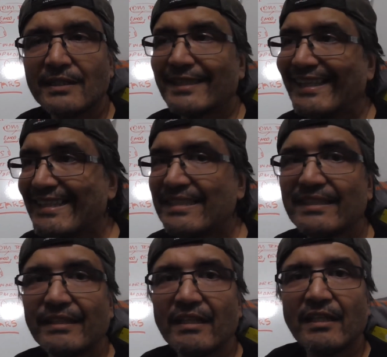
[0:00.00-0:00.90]
Say,
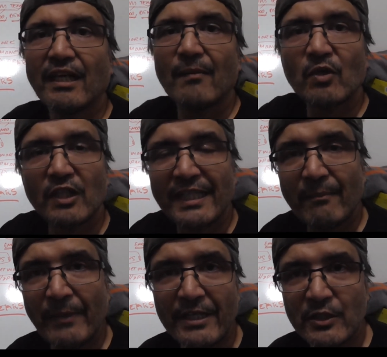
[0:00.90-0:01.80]
listen, I'm going to
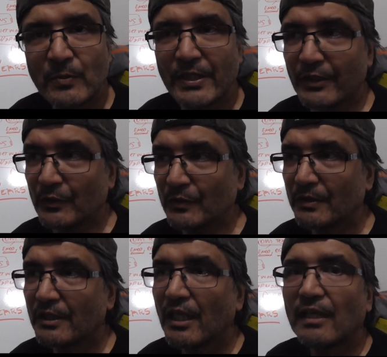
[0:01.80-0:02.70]
get pissed with you
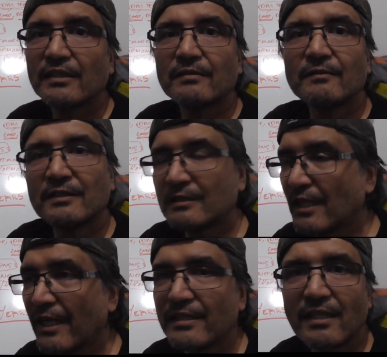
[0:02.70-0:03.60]

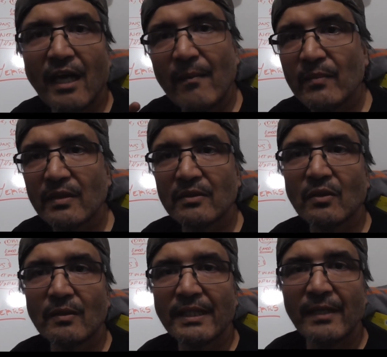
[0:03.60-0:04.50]
it's I'm
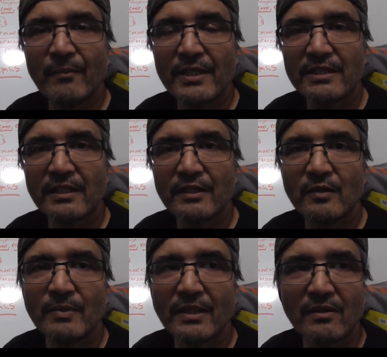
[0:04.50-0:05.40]
not getting pissed at
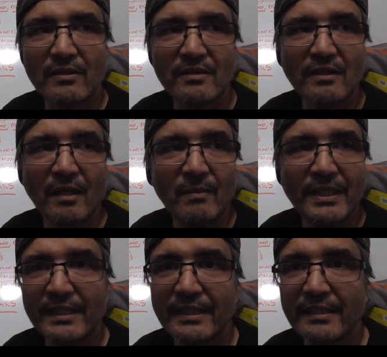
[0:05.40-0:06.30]
you because I'm
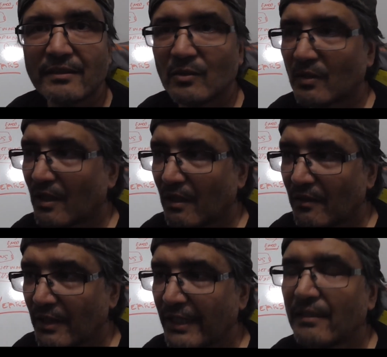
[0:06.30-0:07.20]
an idiot or
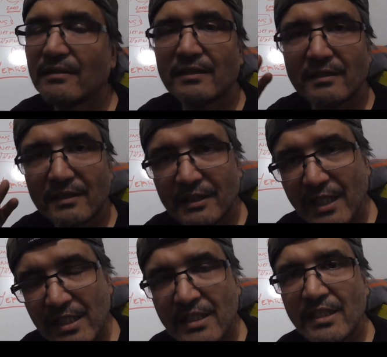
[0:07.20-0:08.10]
a thing.
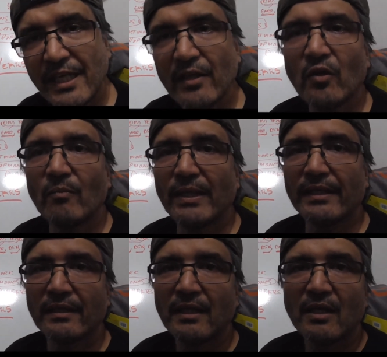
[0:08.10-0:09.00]
Just check on
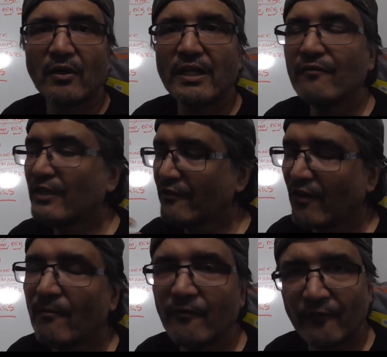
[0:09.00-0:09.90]
me. Or even
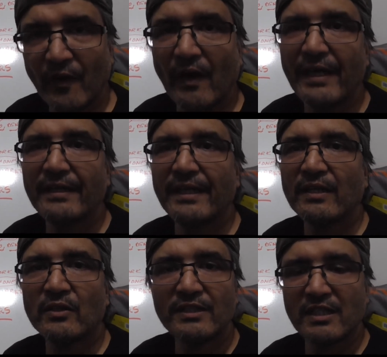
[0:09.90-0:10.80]
if I'm fine,
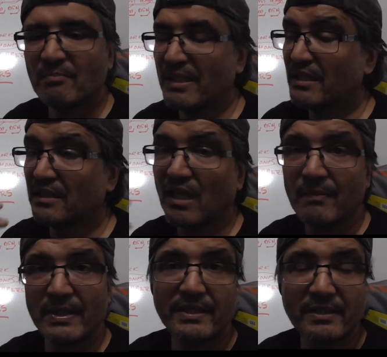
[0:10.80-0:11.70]
it could just be the
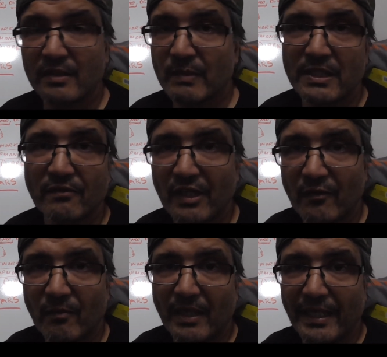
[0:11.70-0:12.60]
diabetes is messing
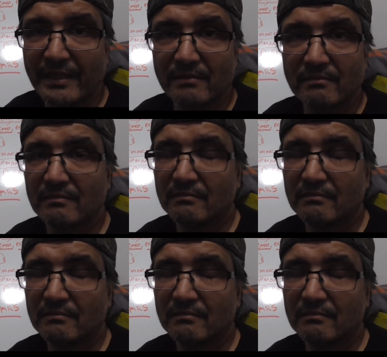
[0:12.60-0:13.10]
around with my head.